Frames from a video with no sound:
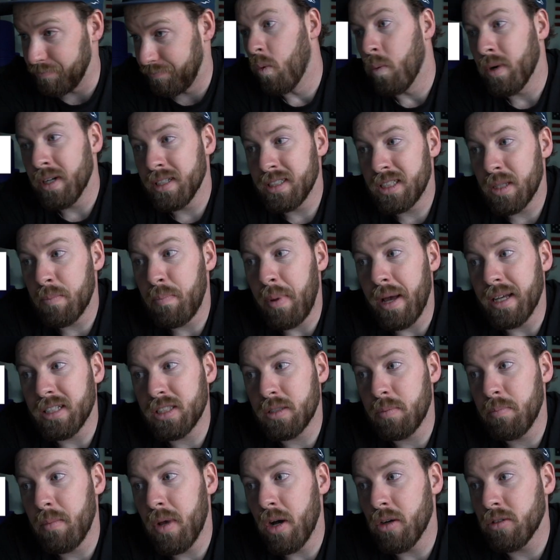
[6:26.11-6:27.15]
What is the
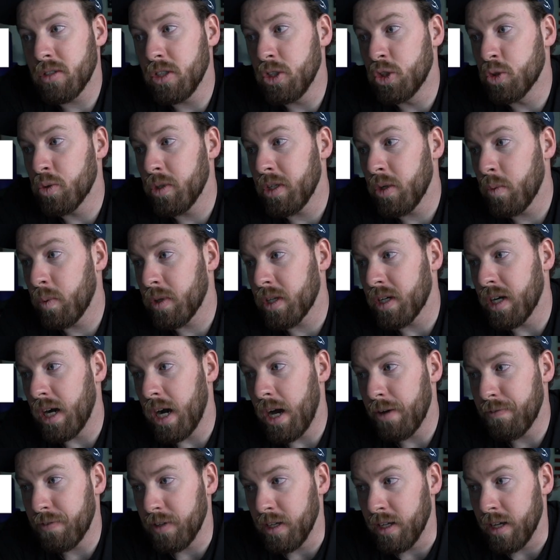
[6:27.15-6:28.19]
best milk to drink with
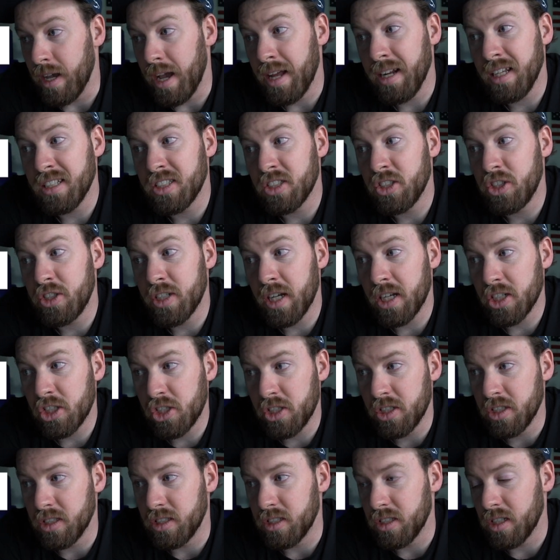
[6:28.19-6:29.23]
coffee? Any
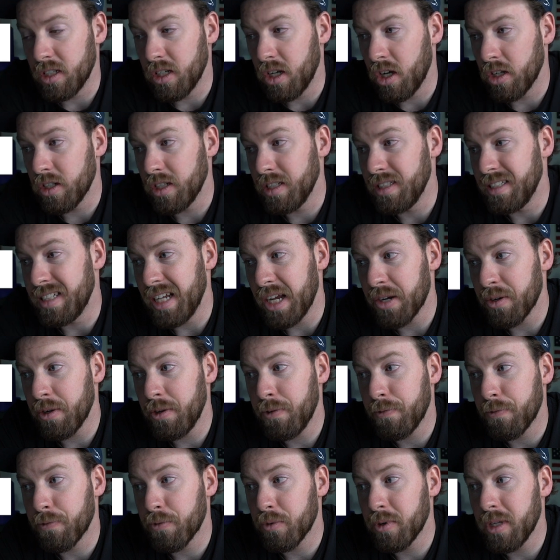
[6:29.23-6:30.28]
suggestions on a
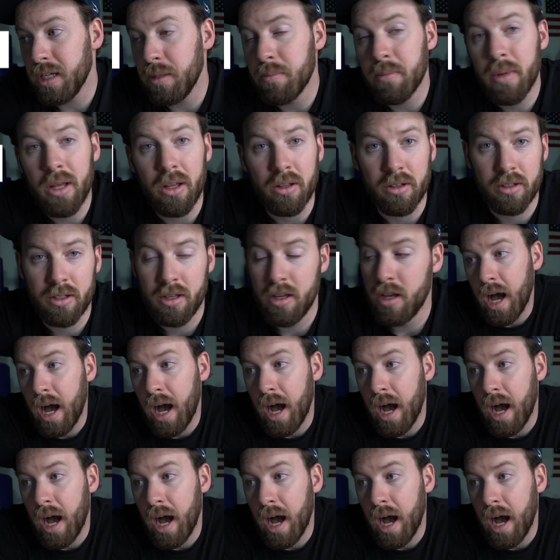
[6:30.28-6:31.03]
dairy-free milk?